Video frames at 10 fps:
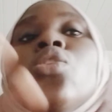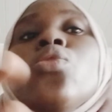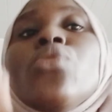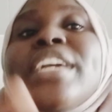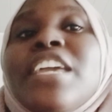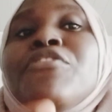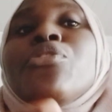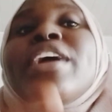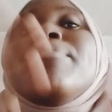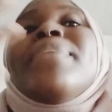will give
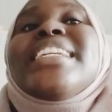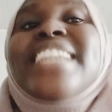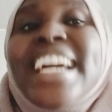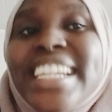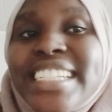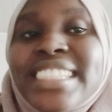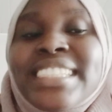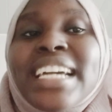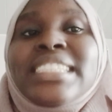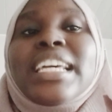you a better
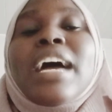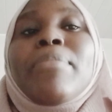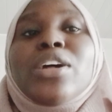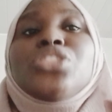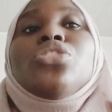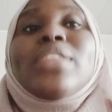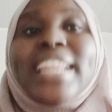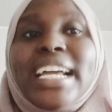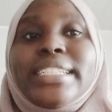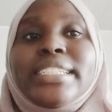insight about your
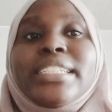land.